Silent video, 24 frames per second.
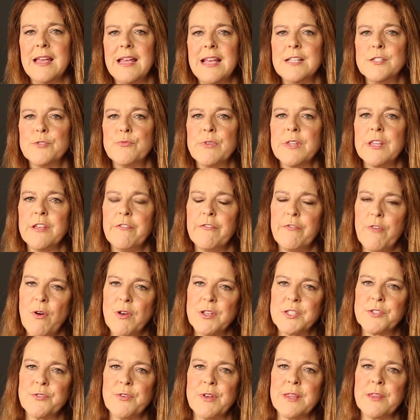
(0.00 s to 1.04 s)
is really
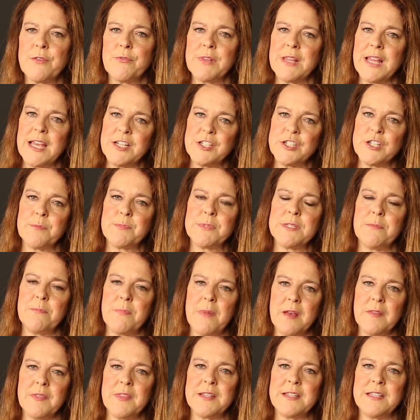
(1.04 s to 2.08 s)
fostering the relationships
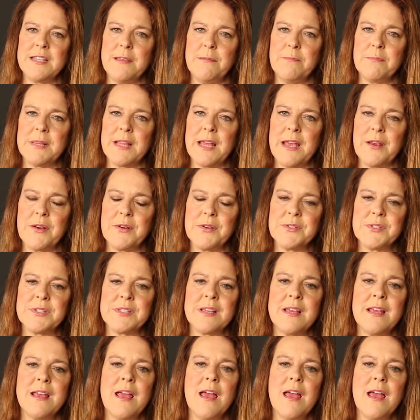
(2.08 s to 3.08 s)
among the team players.